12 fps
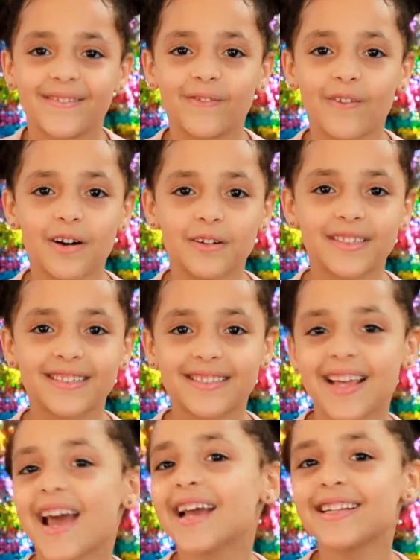Well,
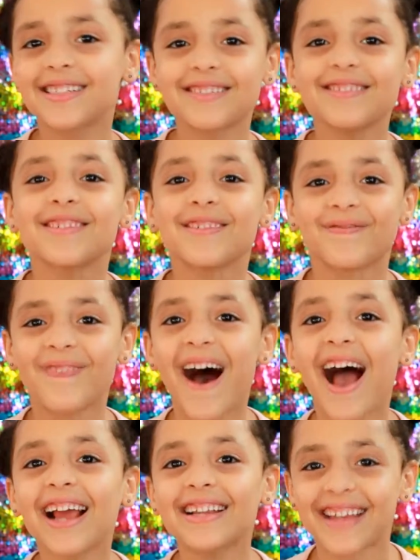stay tuned and
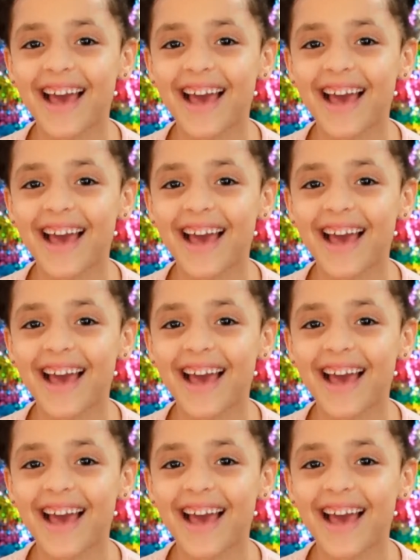find